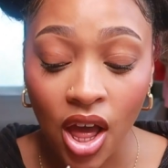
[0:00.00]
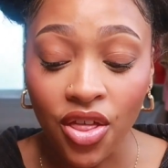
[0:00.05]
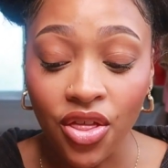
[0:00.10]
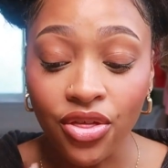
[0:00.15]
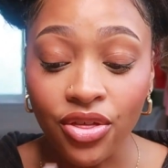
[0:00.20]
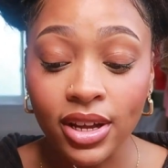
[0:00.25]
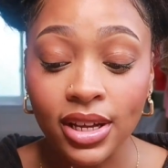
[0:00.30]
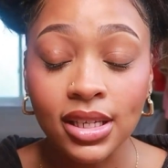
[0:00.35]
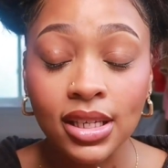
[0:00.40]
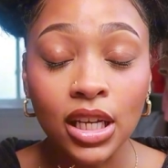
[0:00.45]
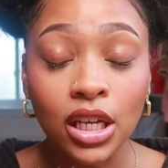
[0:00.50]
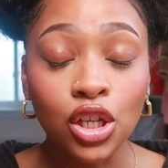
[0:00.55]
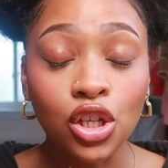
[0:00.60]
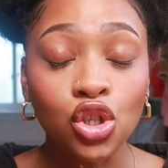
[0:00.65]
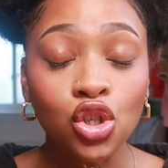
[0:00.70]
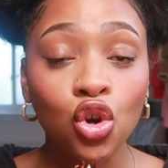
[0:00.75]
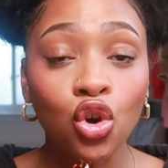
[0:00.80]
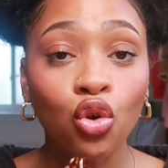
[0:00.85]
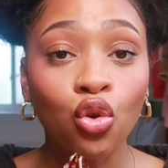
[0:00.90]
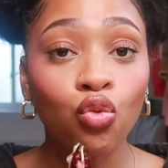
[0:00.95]
this
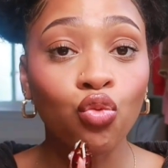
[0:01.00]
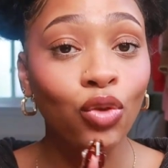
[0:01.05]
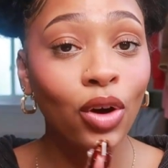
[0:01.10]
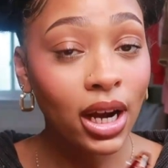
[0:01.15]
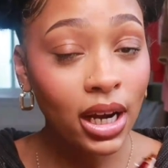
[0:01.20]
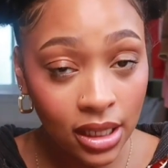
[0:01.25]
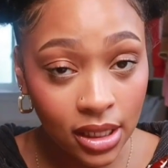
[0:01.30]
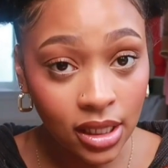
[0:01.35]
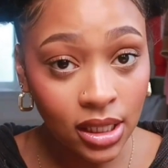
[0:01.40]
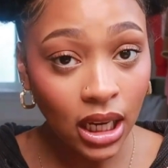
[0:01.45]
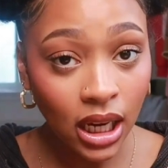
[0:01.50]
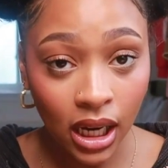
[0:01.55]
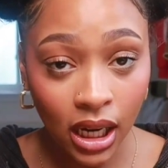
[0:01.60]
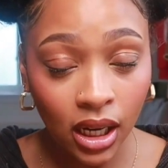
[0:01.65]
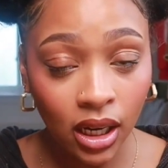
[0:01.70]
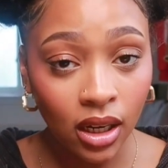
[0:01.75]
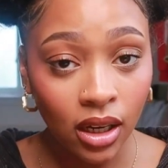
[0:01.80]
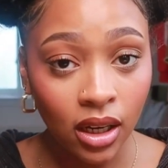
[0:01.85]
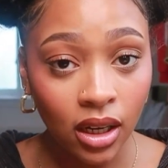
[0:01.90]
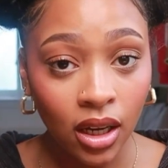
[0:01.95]
is crazy.